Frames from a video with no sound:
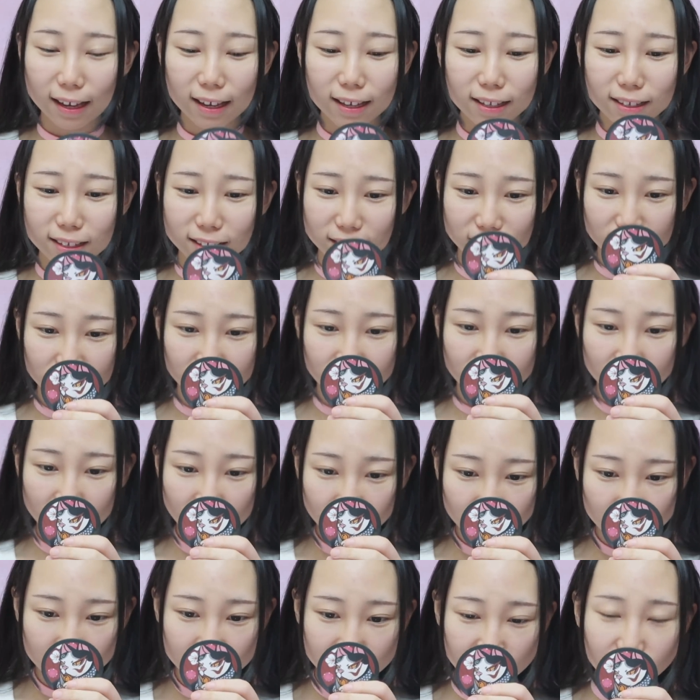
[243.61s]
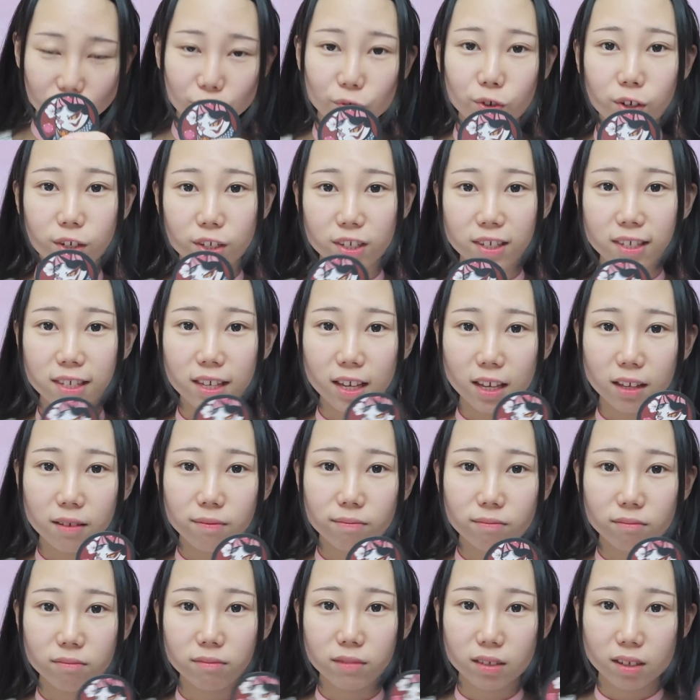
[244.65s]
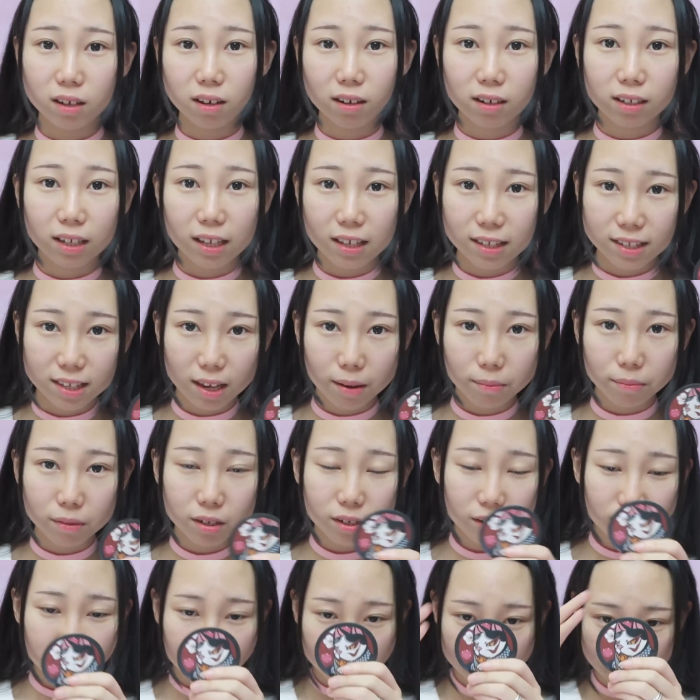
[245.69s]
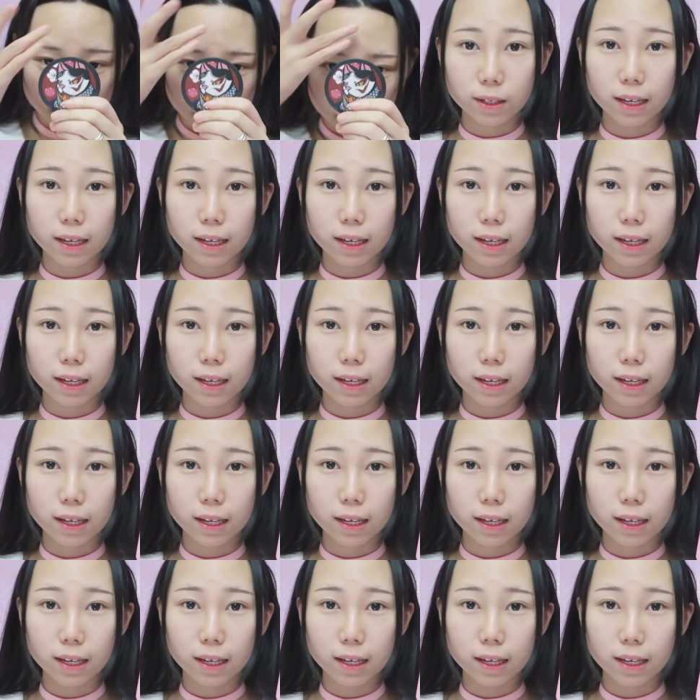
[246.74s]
It's very different than the early summers.